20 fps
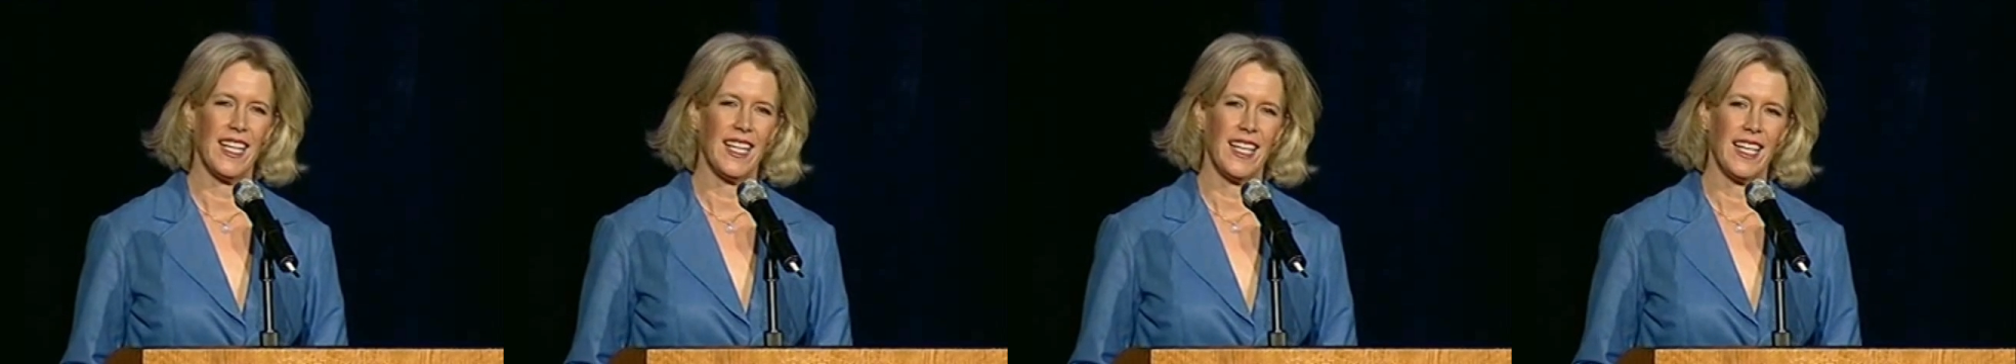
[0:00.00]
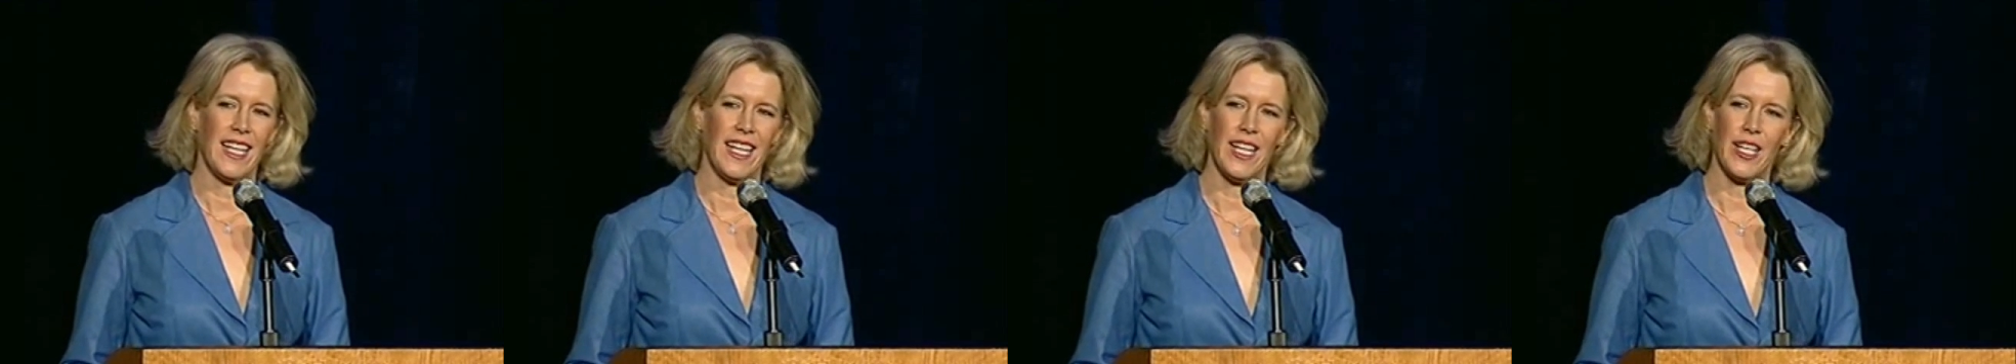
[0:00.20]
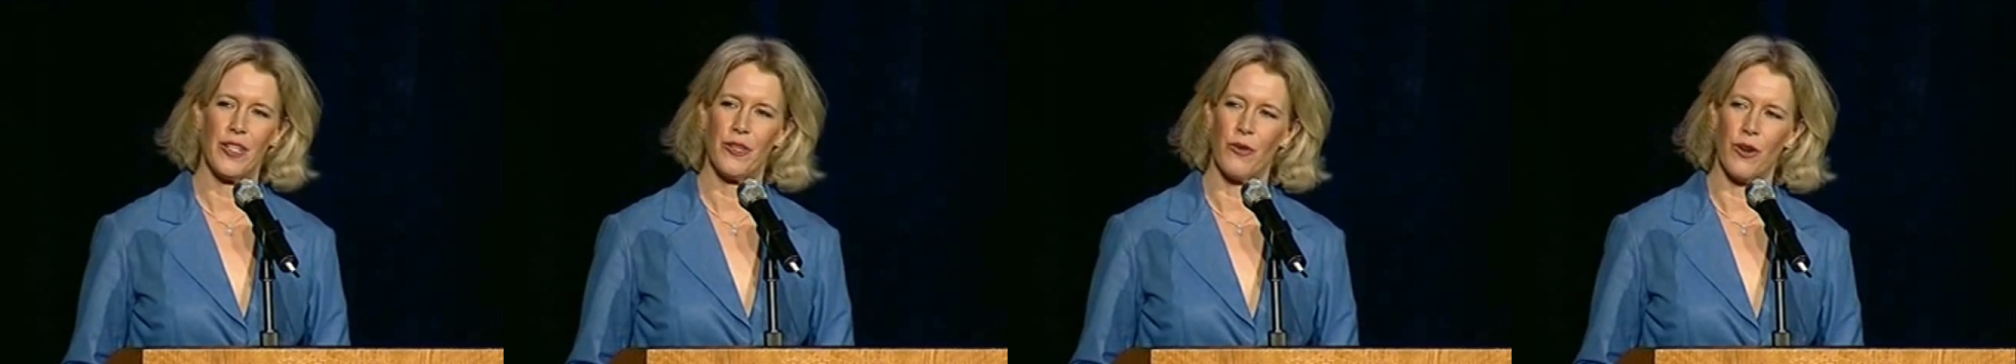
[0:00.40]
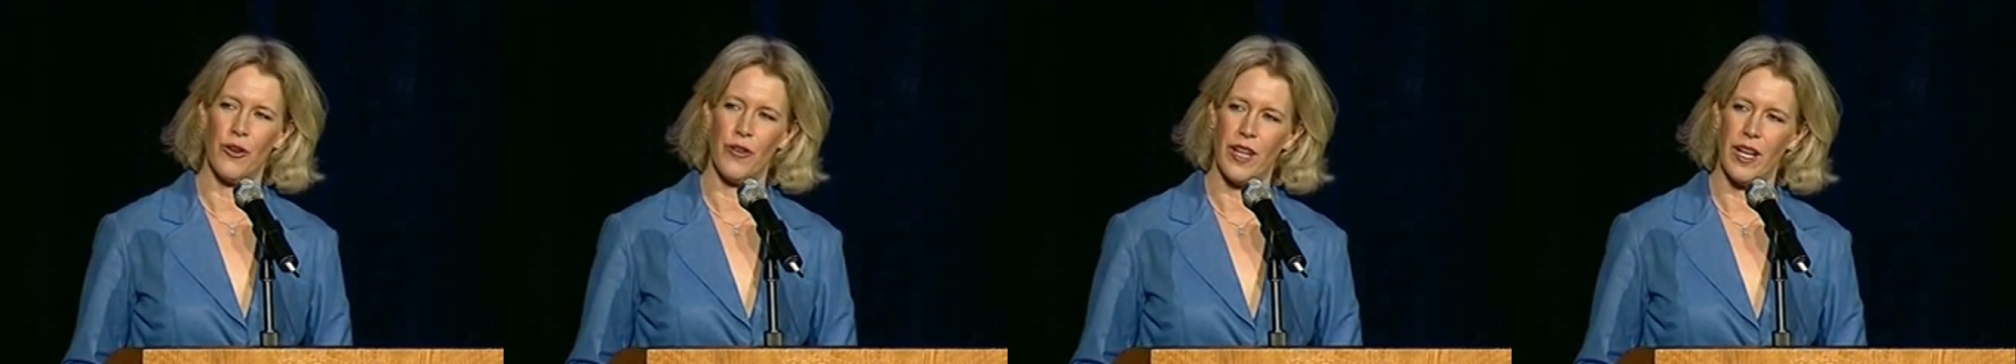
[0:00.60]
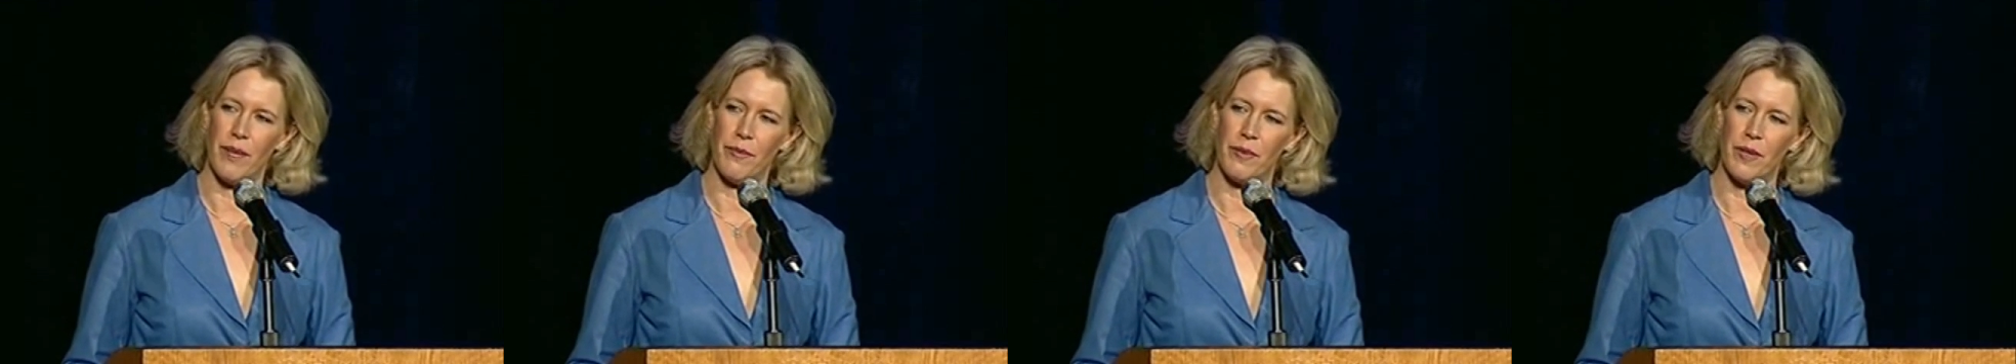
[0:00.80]
He had
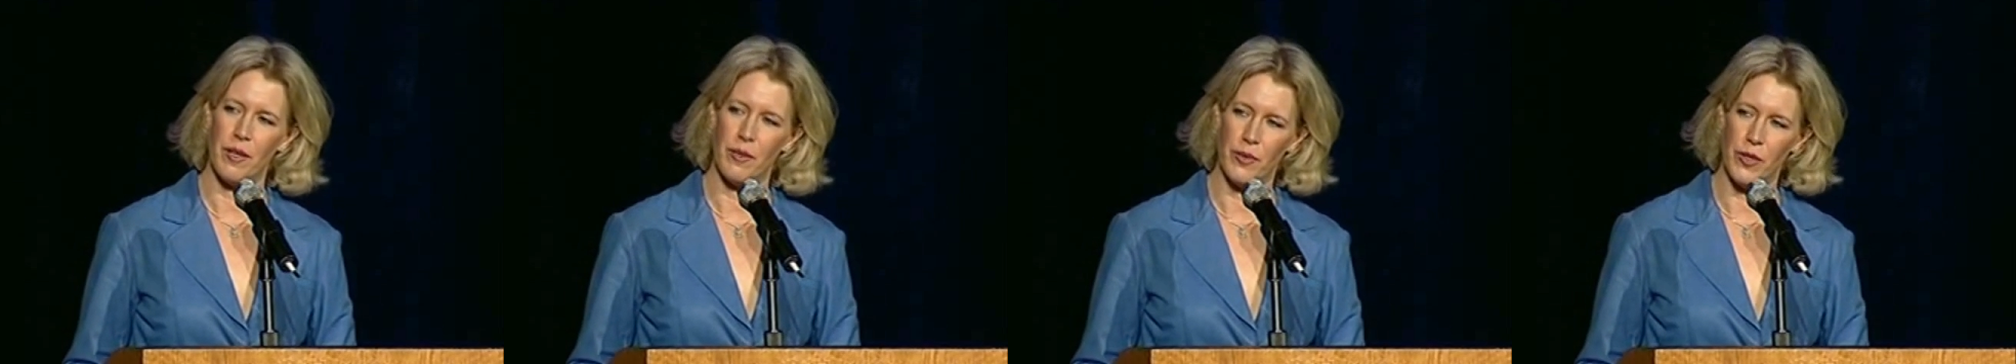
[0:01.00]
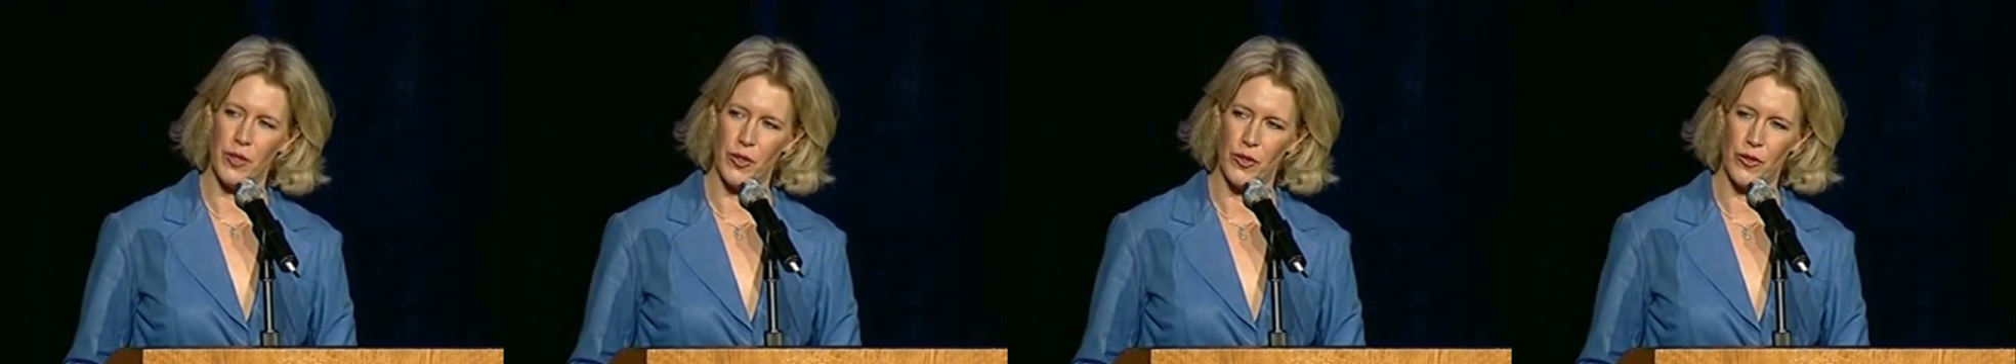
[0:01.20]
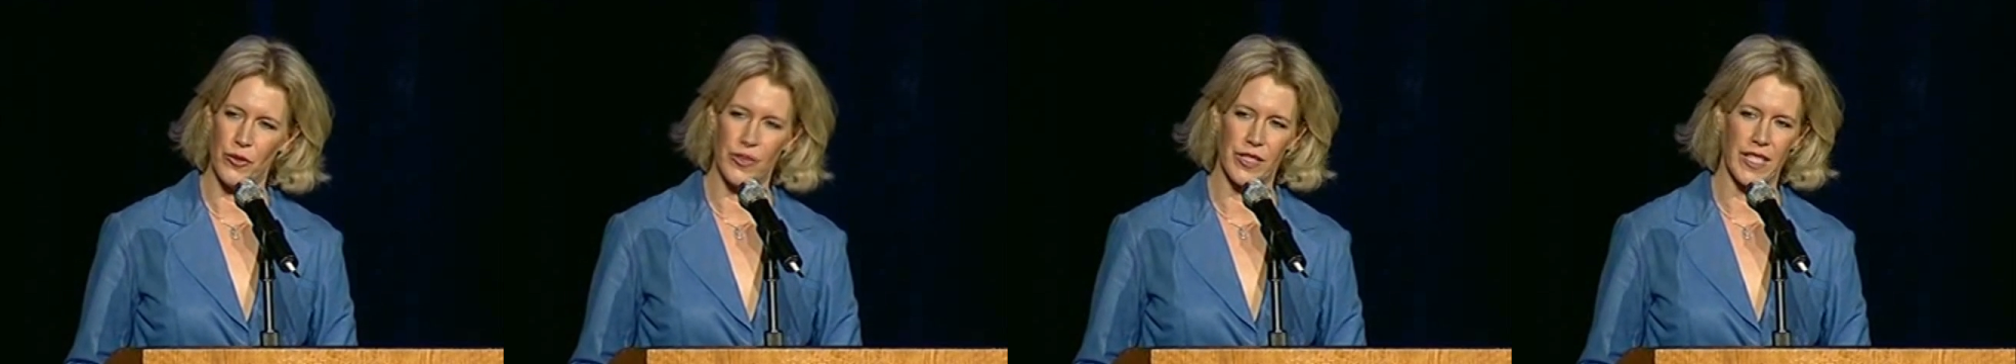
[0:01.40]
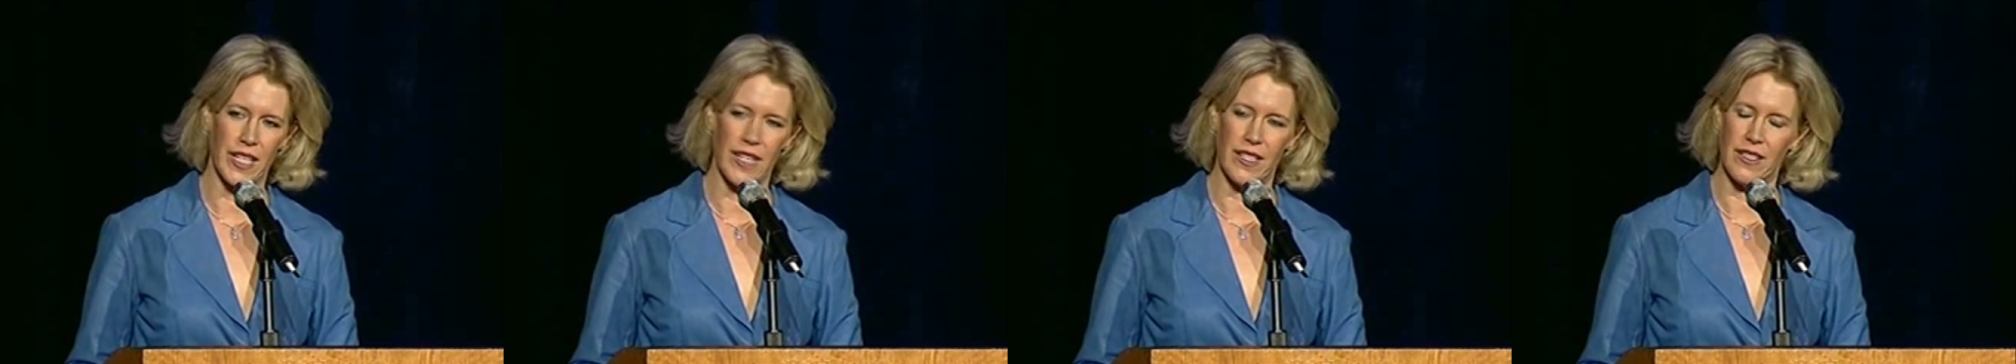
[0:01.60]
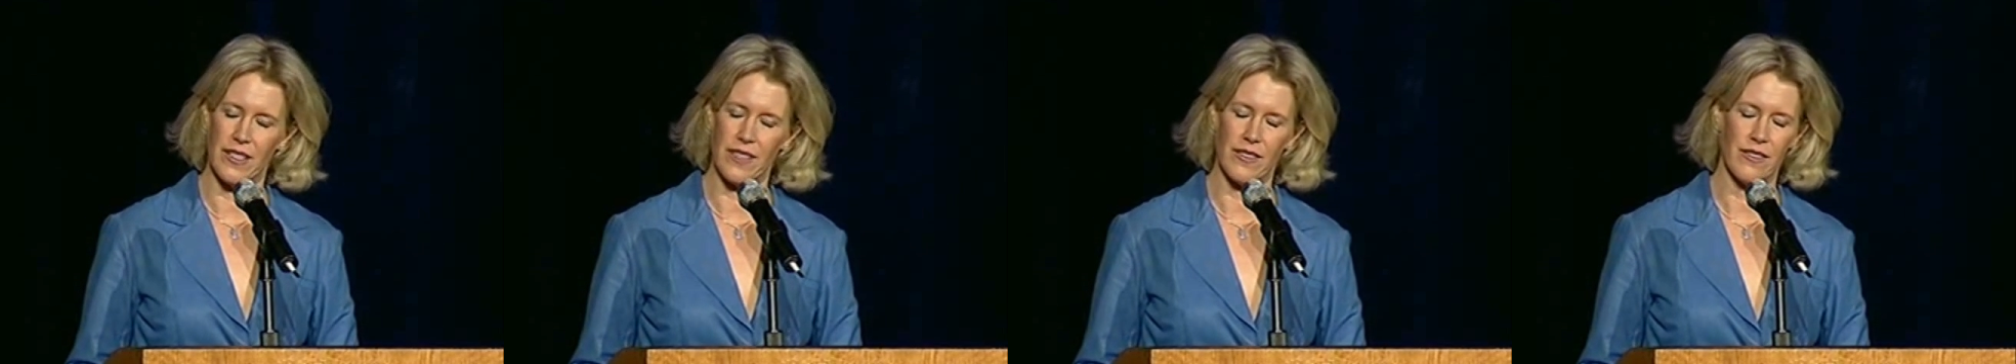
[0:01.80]
grown up abused
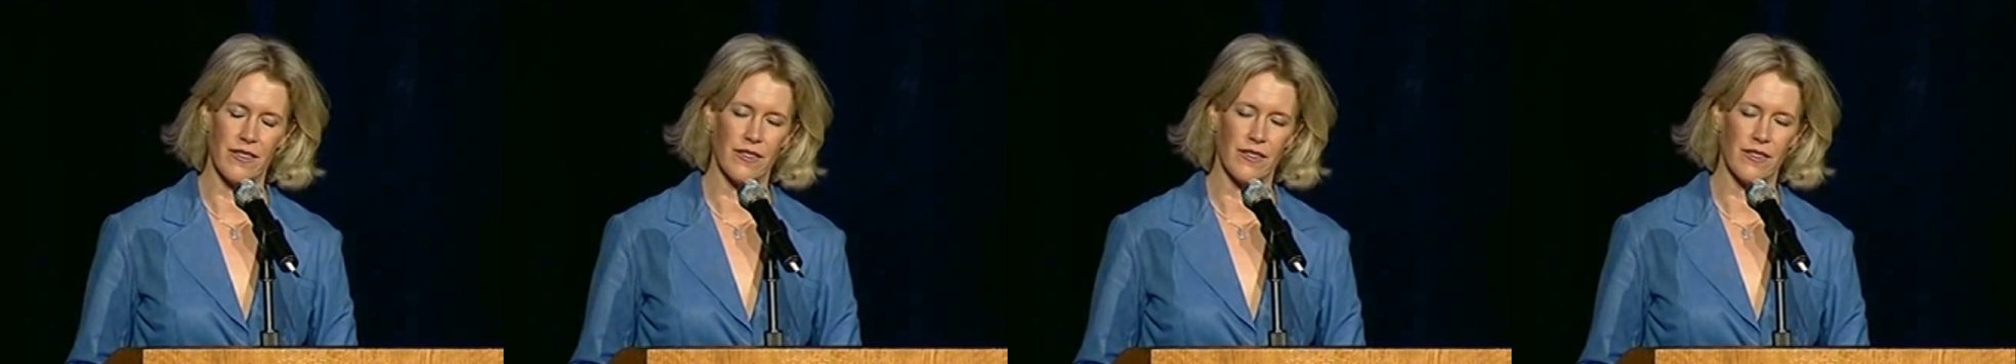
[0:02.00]
and